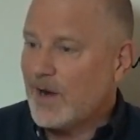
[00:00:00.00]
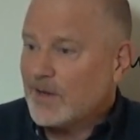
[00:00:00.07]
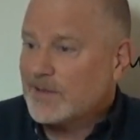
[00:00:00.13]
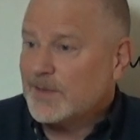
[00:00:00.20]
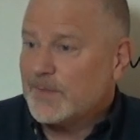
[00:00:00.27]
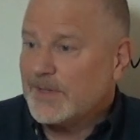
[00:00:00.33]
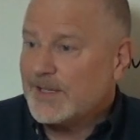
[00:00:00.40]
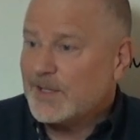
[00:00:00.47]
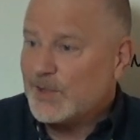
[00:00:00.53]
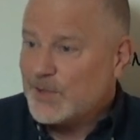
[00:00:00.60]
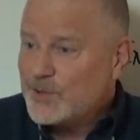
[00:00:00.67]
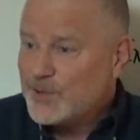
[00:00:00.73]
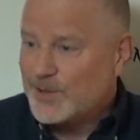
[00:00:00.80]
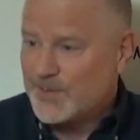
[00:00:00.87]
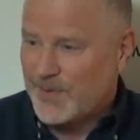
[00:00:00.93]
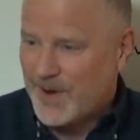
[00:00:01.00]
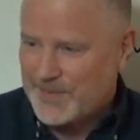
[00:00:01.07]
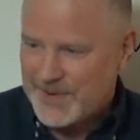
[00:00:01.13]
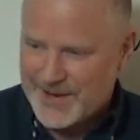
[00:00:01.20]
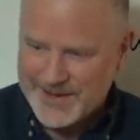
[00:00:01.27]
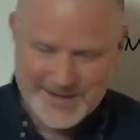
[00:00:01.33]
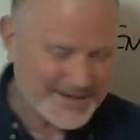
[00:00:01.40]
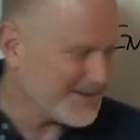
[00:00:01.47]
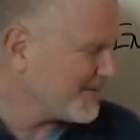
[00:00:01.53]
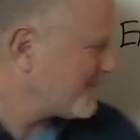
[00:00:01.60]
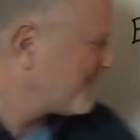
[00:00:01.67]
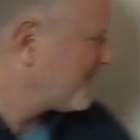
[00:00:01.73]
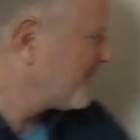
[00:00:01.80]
Ultimately, you should pop out at you.